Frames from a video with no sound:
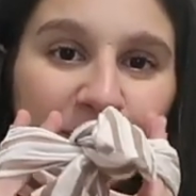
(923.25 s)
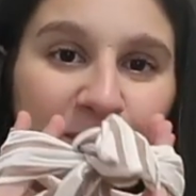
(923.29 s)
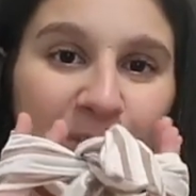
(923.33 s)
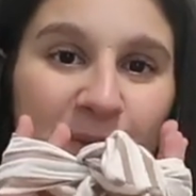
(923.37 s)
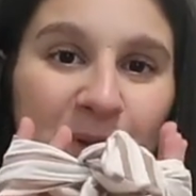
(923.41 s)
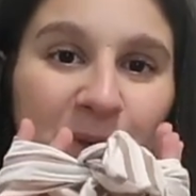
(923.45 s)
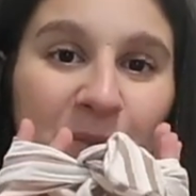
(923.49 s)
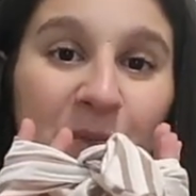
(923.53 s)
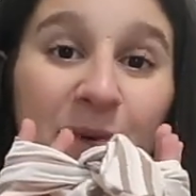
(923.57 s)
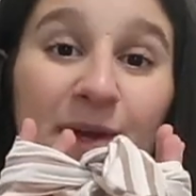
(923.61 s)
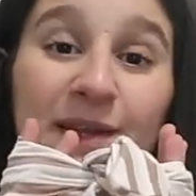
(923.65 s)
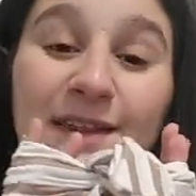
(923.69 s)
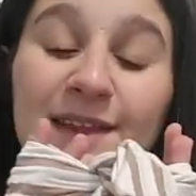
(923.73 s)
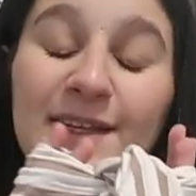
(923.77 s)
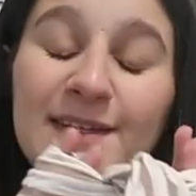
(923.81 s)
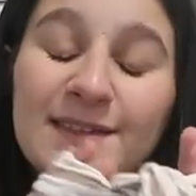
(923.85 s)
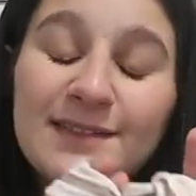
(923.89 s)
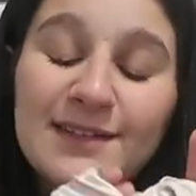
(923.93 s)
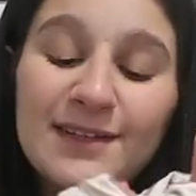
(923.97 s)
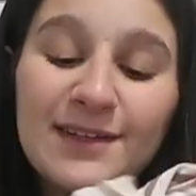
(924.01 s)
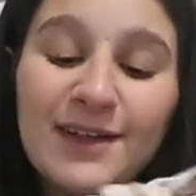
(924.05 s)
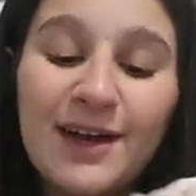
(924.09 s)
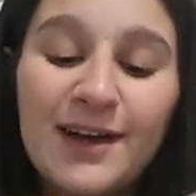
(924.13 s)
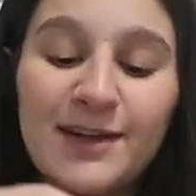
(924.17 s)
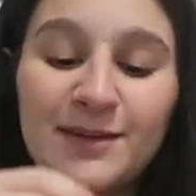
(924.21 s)
So I'm gonna bring
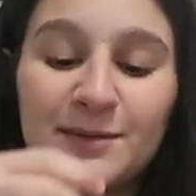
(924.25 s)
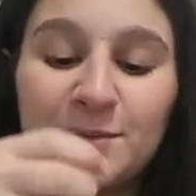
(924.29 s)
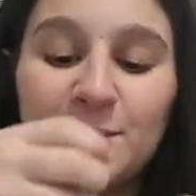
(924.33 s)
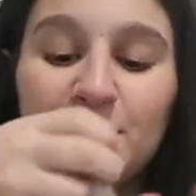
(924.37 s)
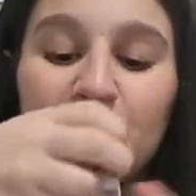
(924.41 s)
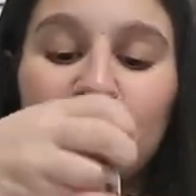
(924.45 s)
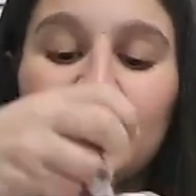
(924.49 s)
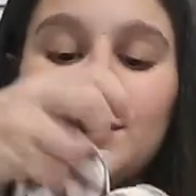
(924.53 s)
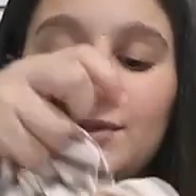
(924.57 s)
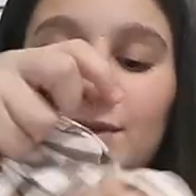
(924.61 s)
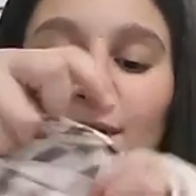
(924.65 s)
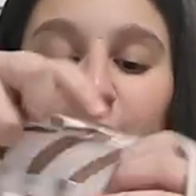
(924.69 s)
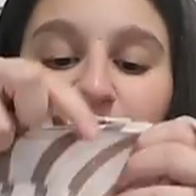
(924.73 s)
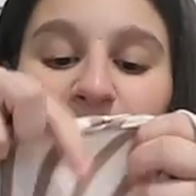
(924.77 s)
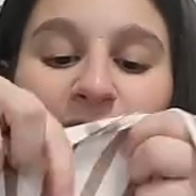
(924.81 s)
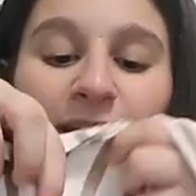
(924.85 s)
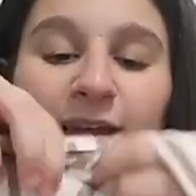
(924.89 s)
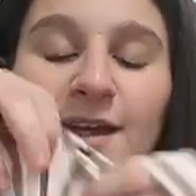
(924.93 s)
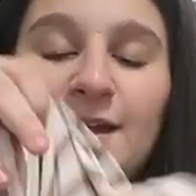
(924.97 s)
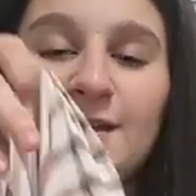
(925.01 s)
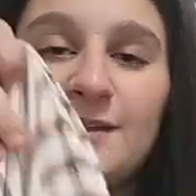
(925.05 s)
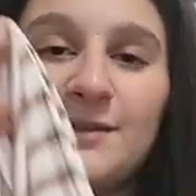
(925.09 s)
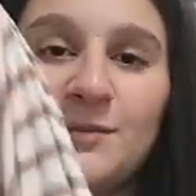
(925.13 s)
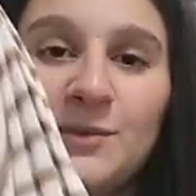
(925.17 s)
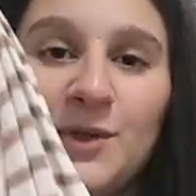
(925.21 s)
this to the hospital so I
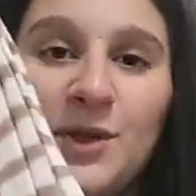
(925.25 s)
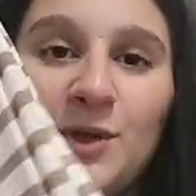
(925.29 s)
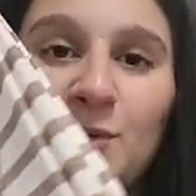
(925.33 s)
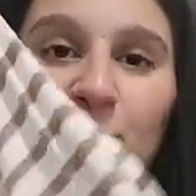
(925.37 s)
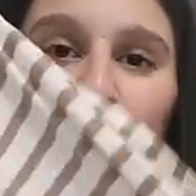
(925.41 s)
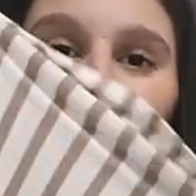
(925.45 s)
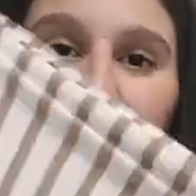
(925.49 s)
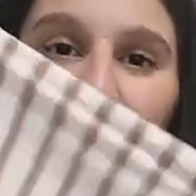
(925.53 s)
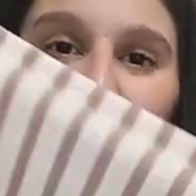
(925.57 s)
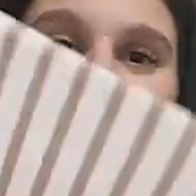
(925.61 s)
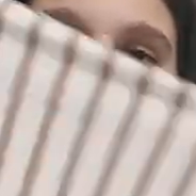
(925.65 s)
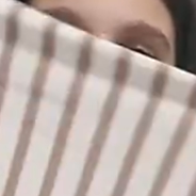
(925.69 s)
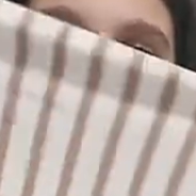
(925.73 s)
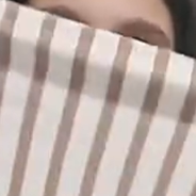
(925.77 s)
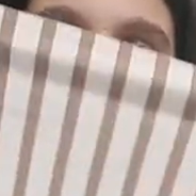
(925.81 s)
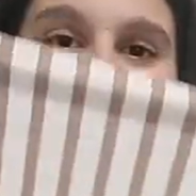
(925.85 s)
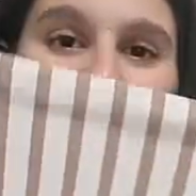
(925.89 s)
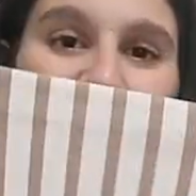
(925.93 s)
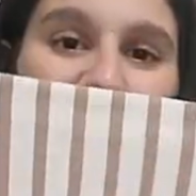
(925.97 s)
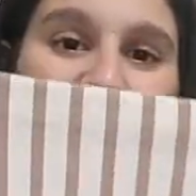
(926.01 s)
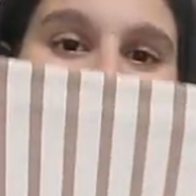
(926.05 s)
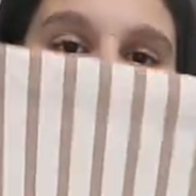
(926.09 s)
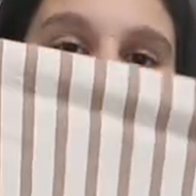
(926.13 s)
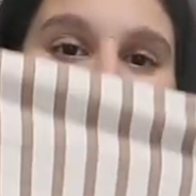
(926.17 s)
can get some cute pictures of